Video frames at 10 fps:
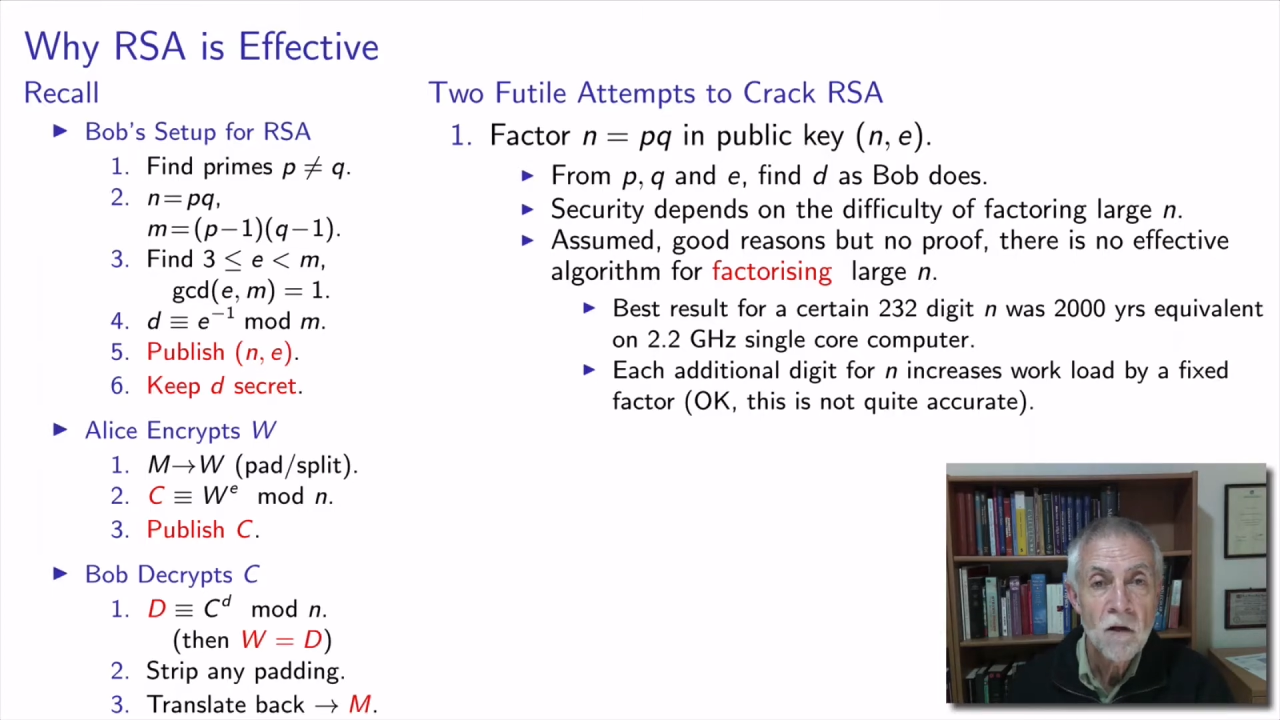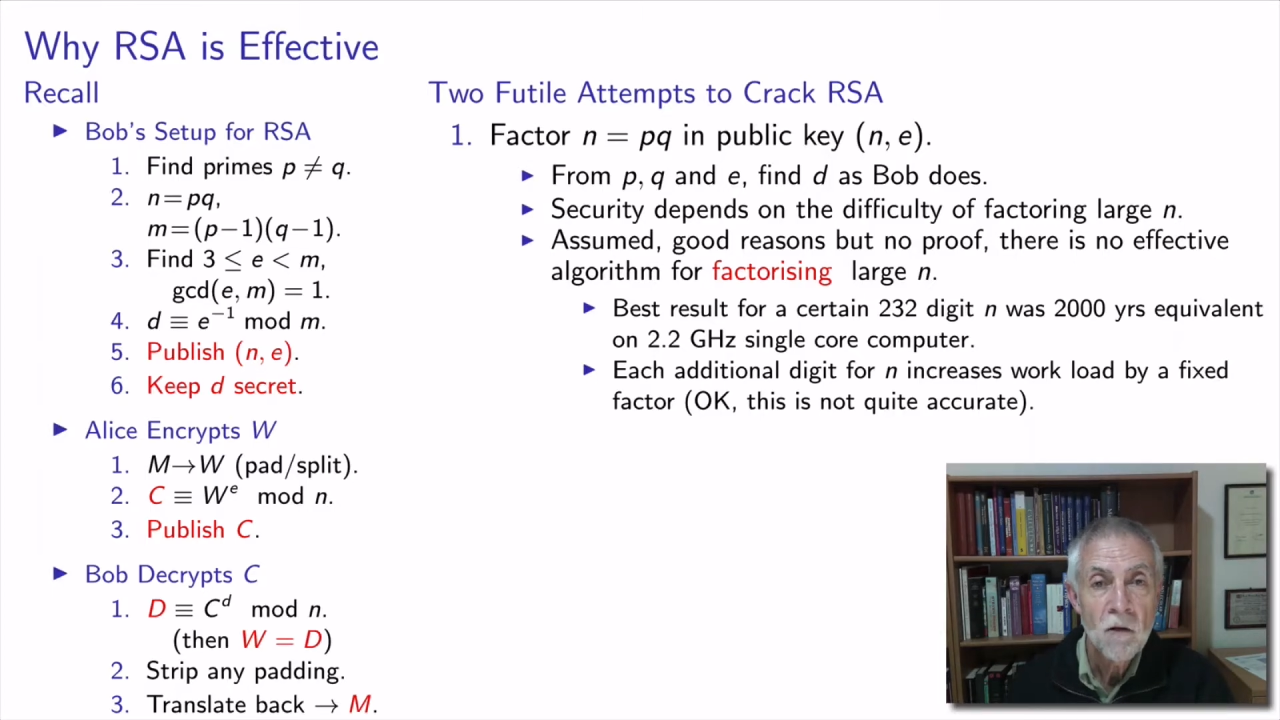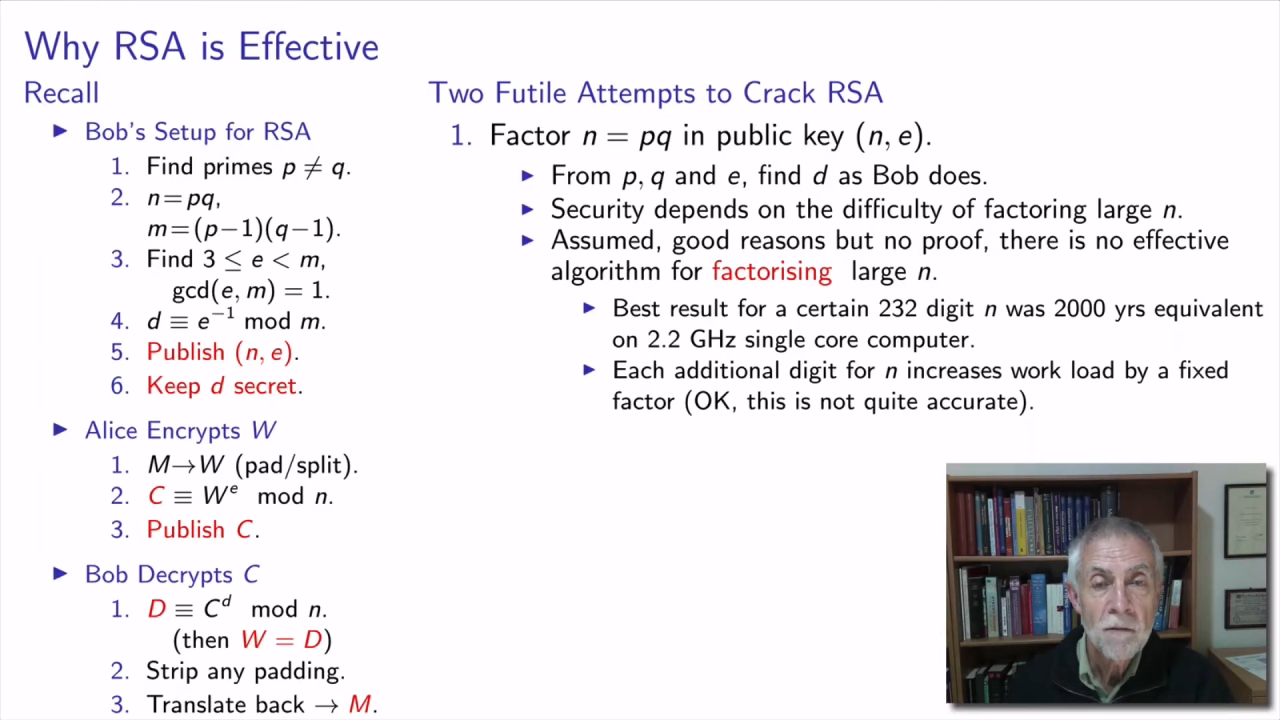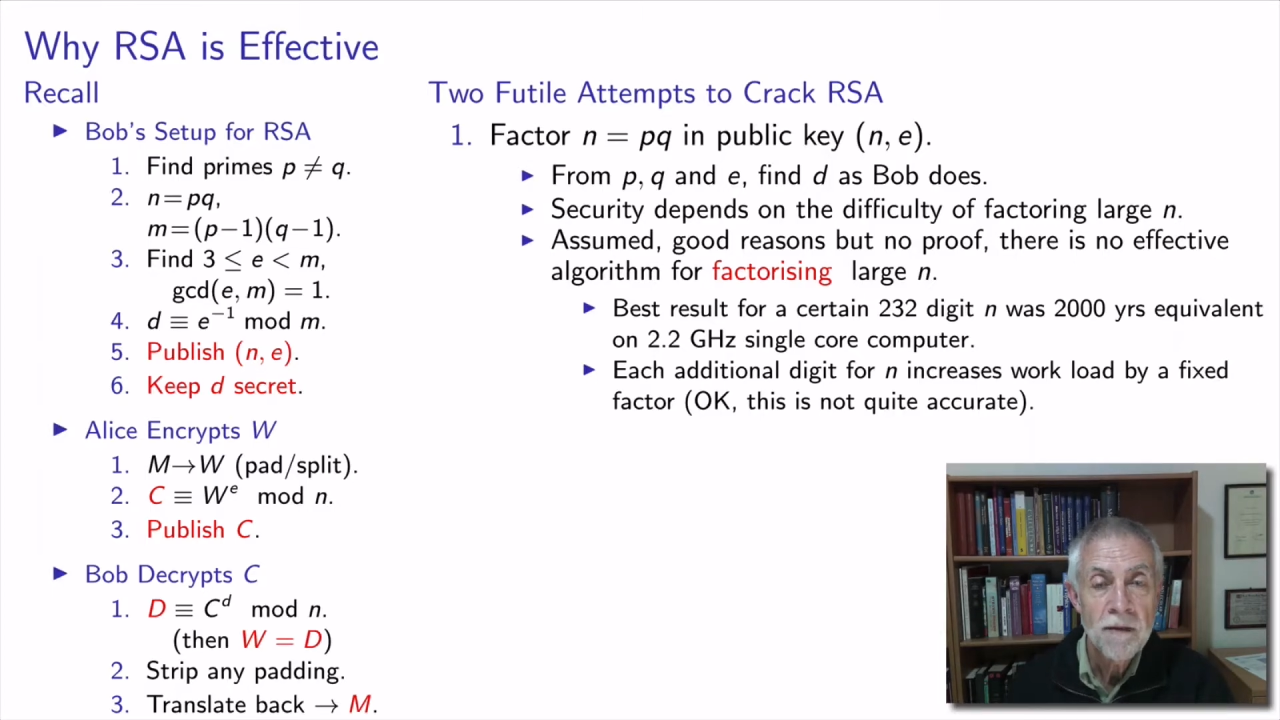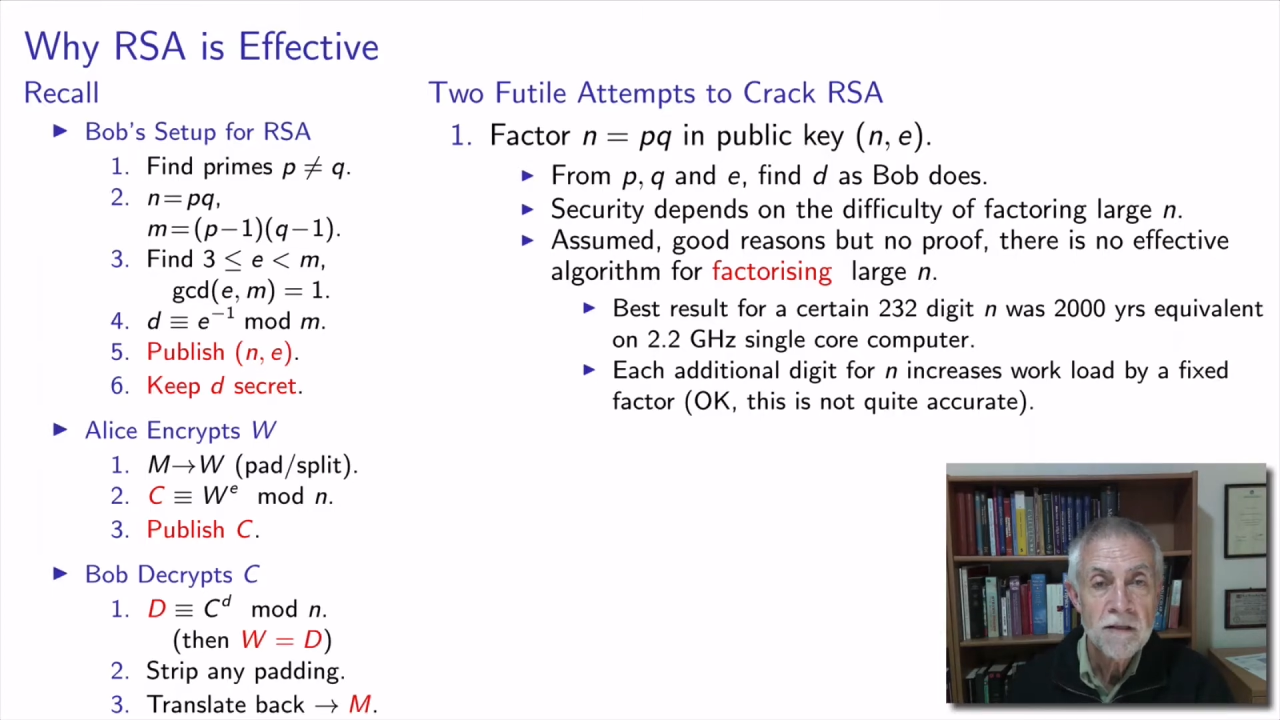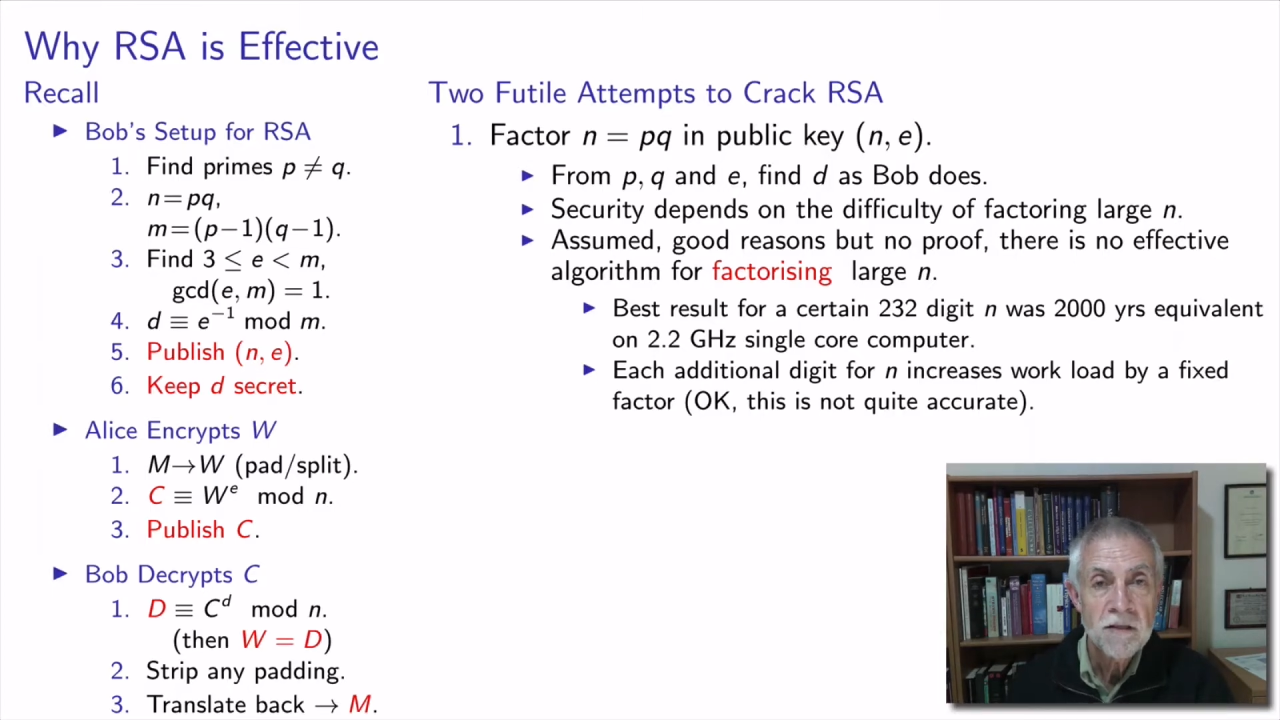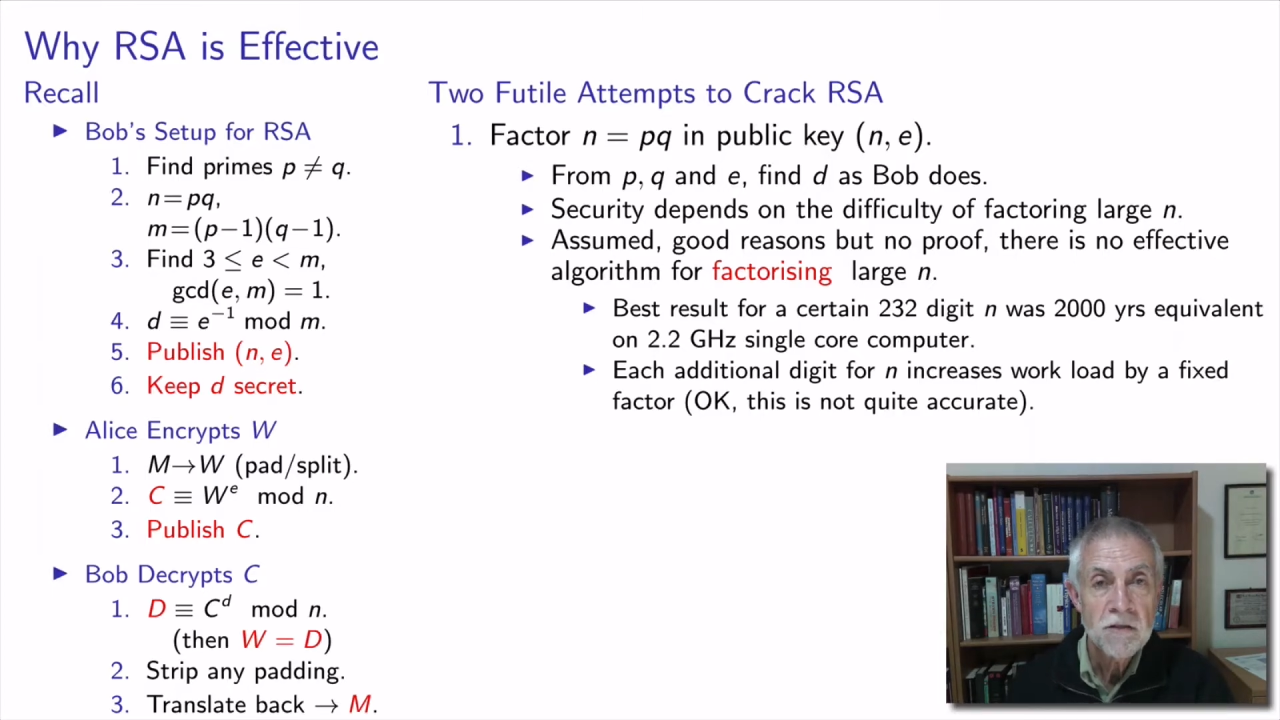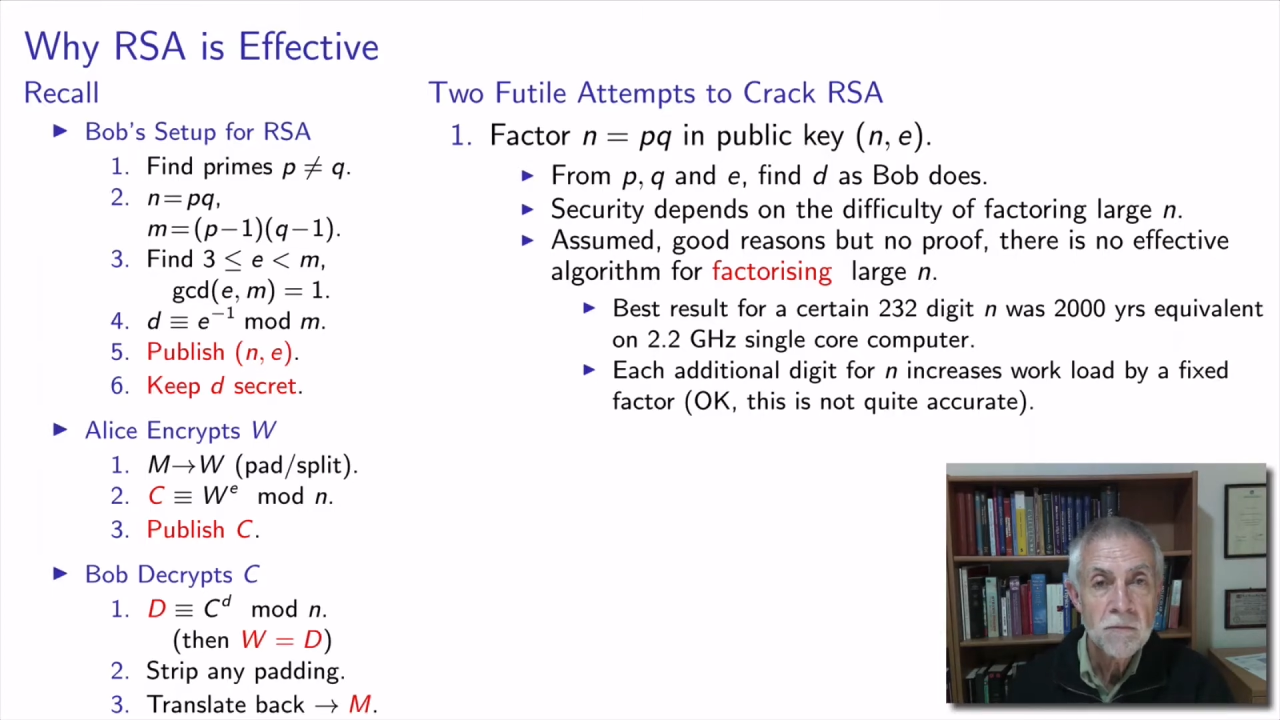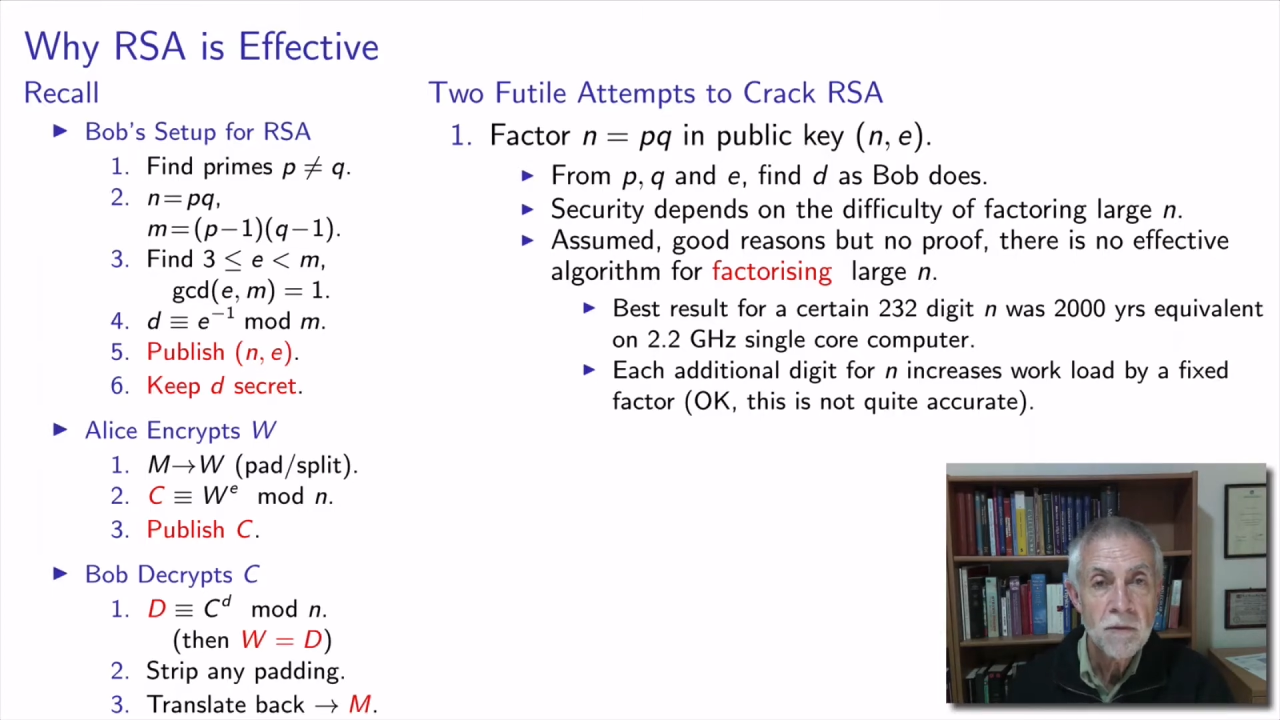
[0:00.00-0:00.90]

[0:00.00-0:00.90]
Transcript: we mentioned two